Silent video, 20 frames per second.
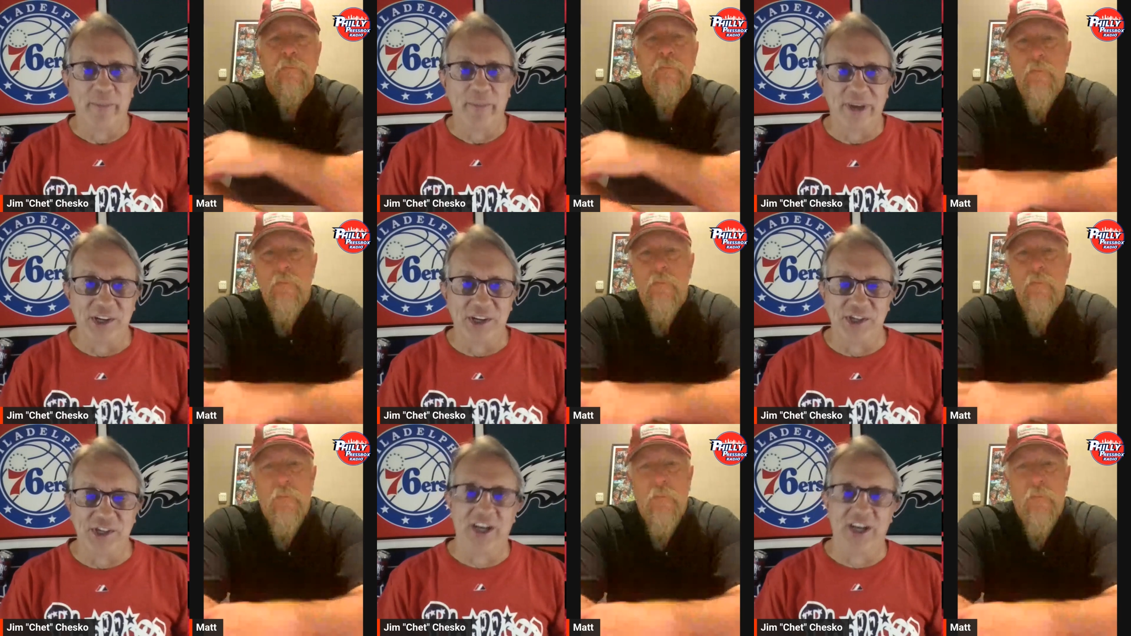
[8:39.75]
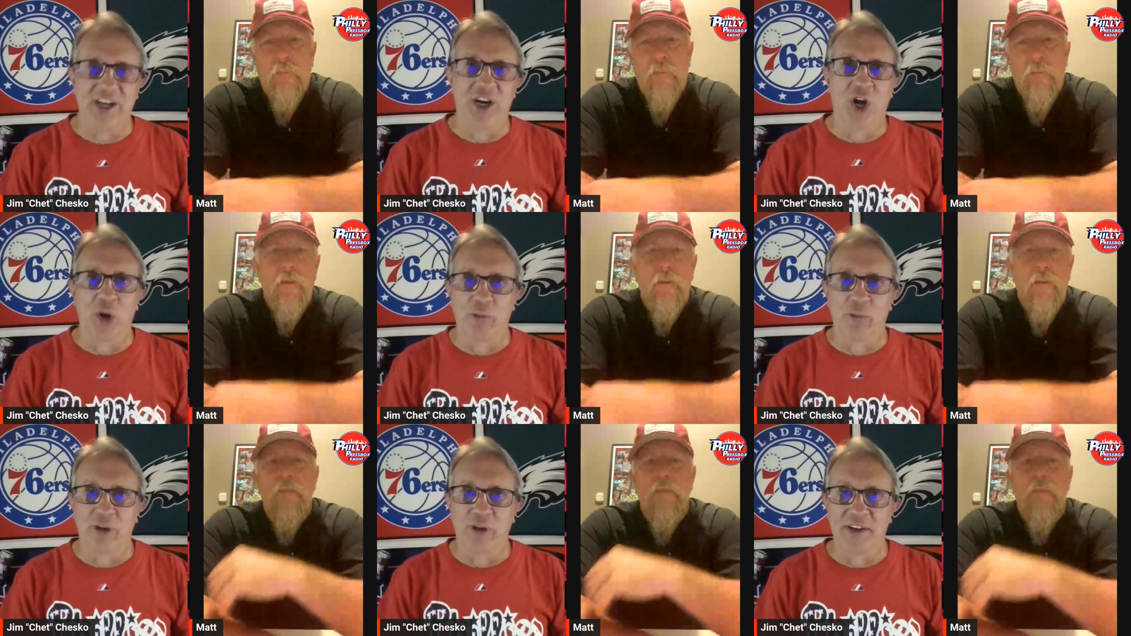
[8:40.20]
Speaker 1: pinch hit
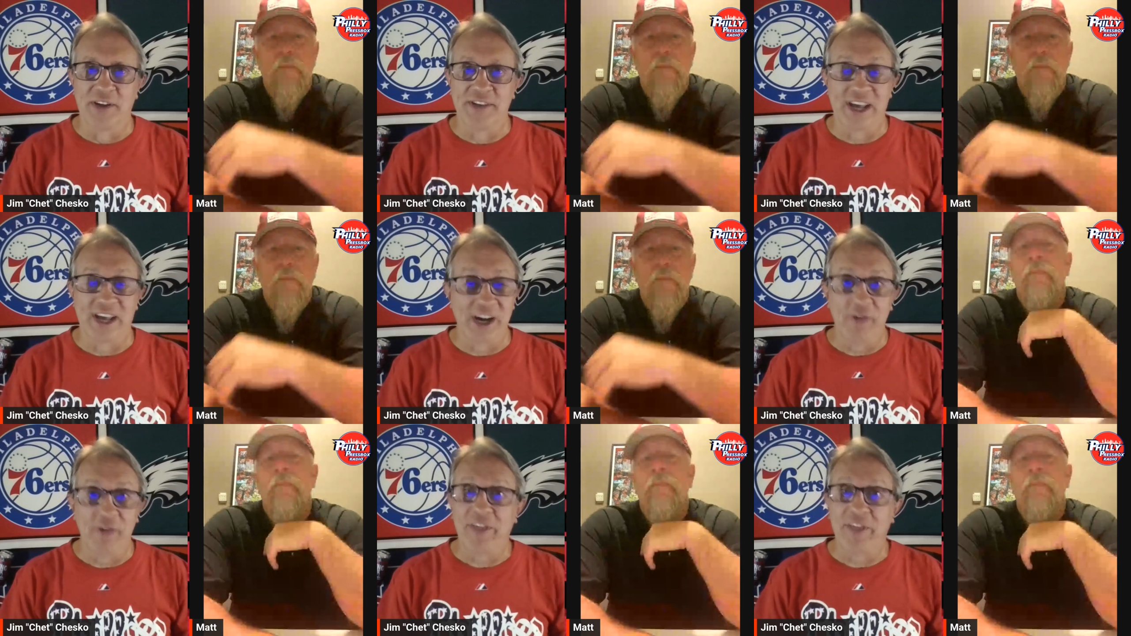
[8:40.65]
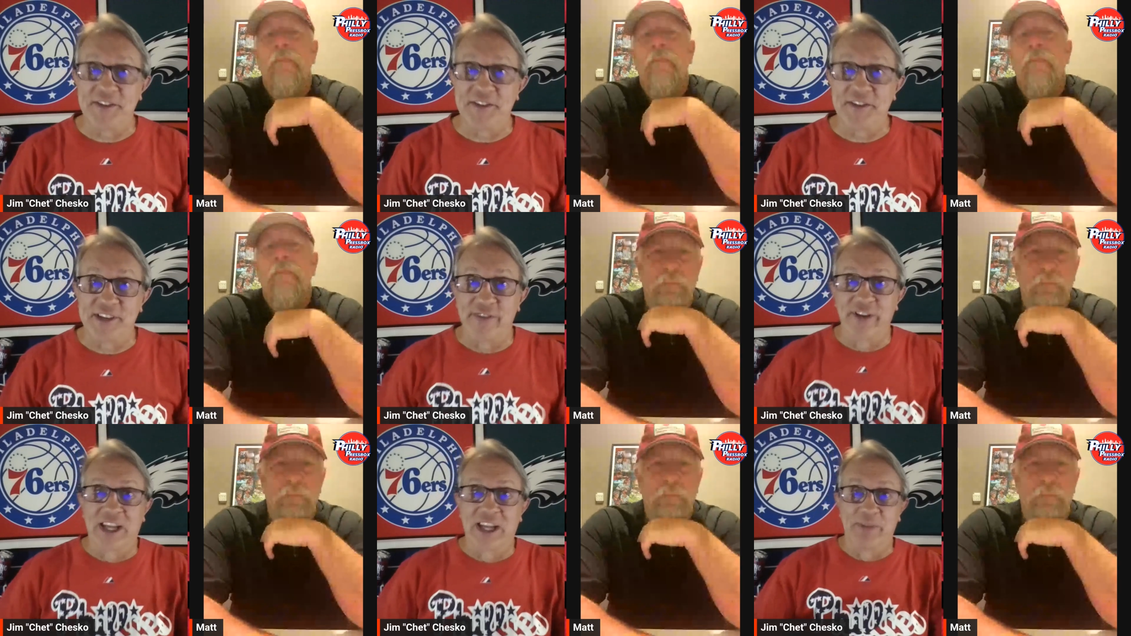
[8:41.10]
home runs. I don't know if that's
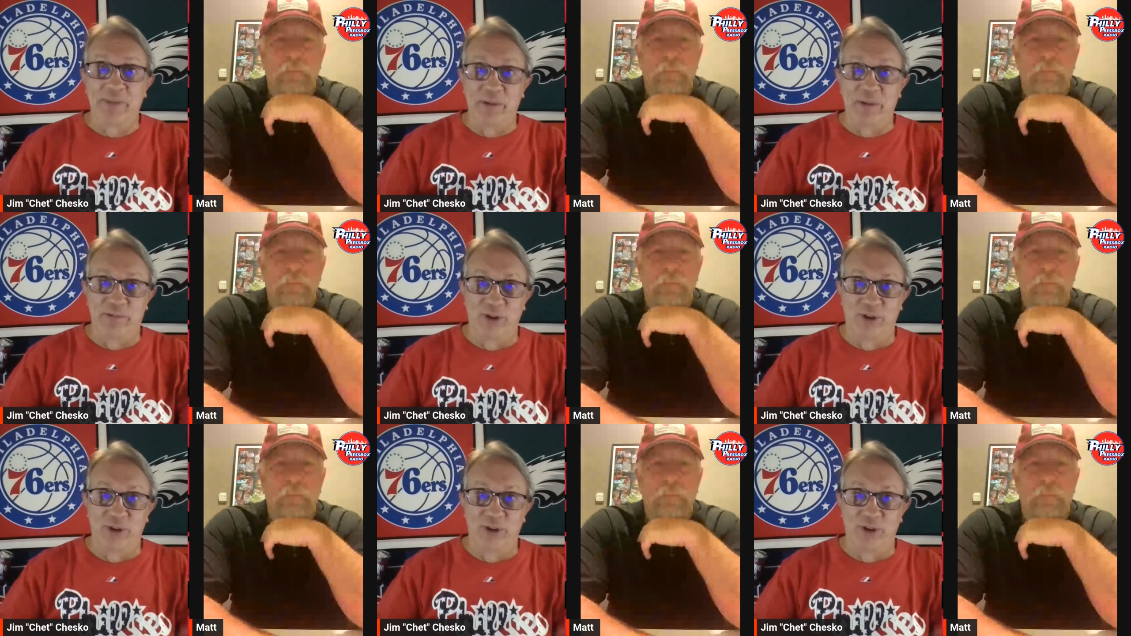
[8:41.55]
ever going to be